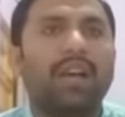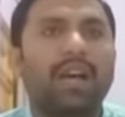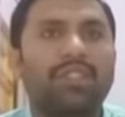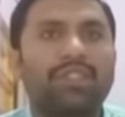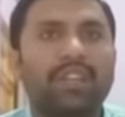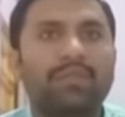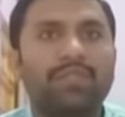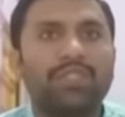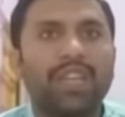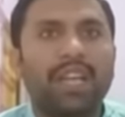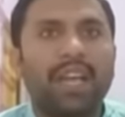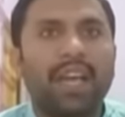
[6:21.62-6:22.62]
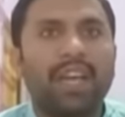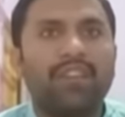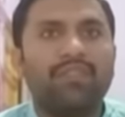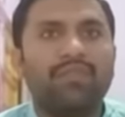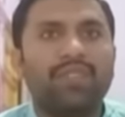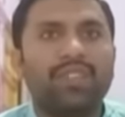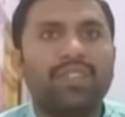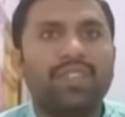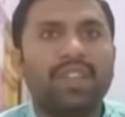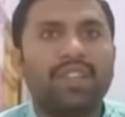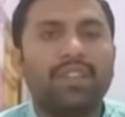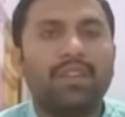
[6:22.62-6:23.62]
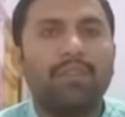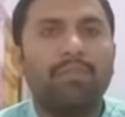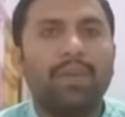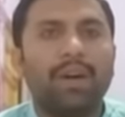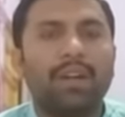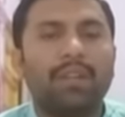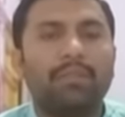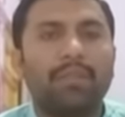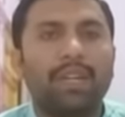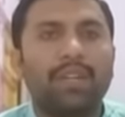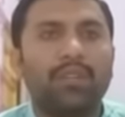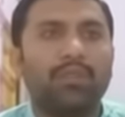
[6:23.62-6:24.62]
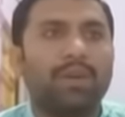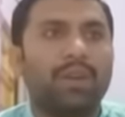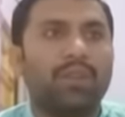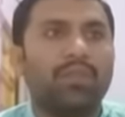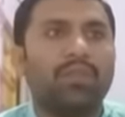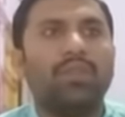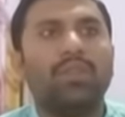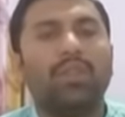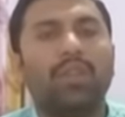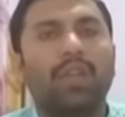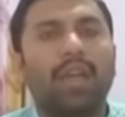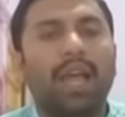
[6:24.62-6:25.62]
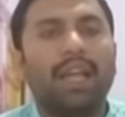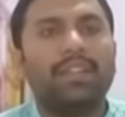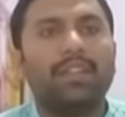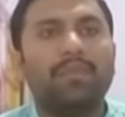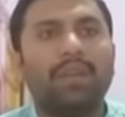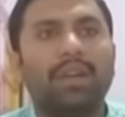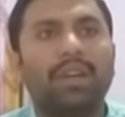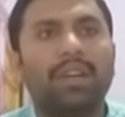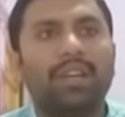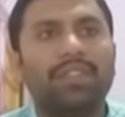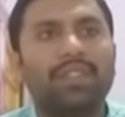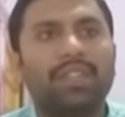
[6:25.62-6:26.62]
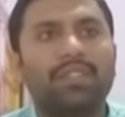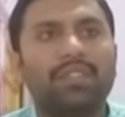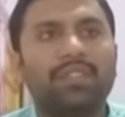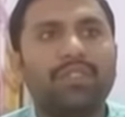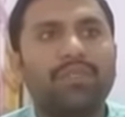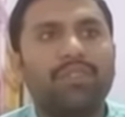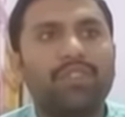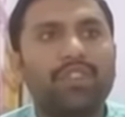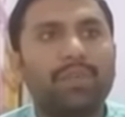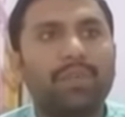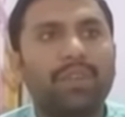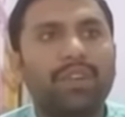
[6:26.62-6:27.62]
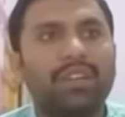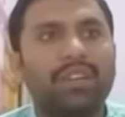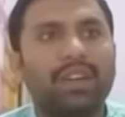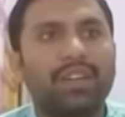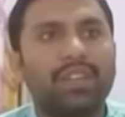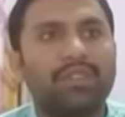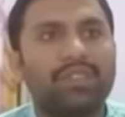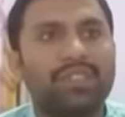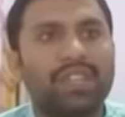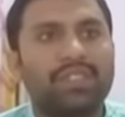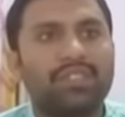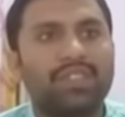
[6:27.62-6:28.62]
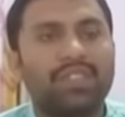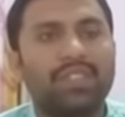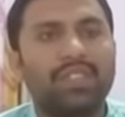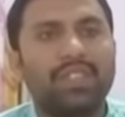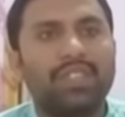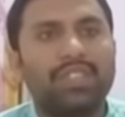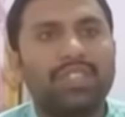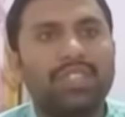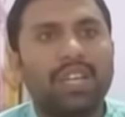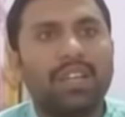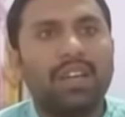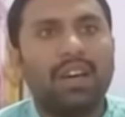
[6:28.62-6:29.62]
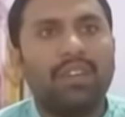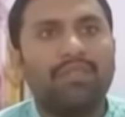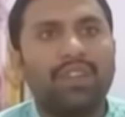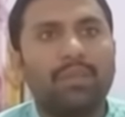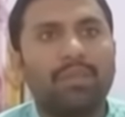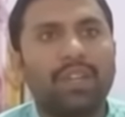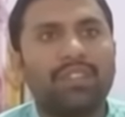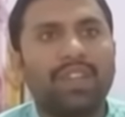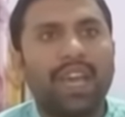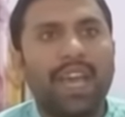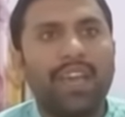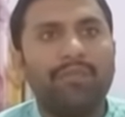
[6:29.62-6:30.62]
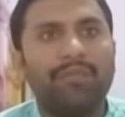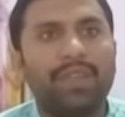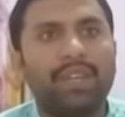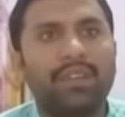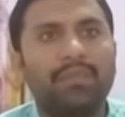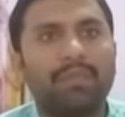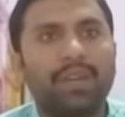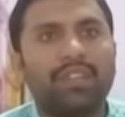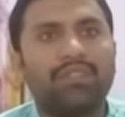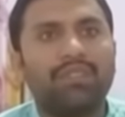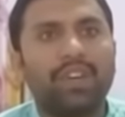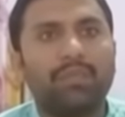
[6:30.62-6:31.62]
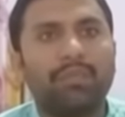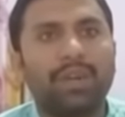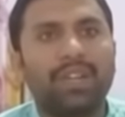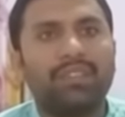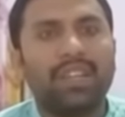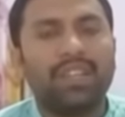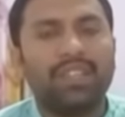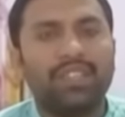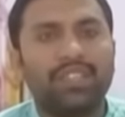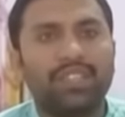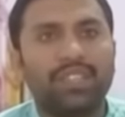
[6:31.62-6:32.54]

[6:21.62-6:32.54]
Aslam shall have visited park by tomorrow. And the number last is future perfect continuous tense, shall or will plus have been plus verb plus ing.